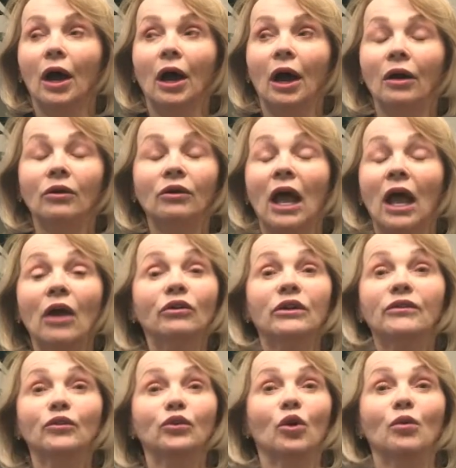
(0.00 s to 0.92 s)
I, don't
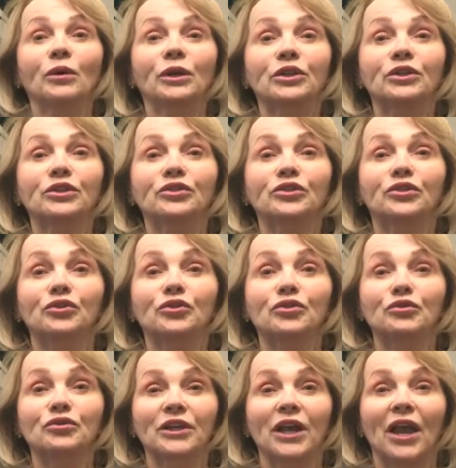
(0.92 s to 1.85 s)
even know what it is you use.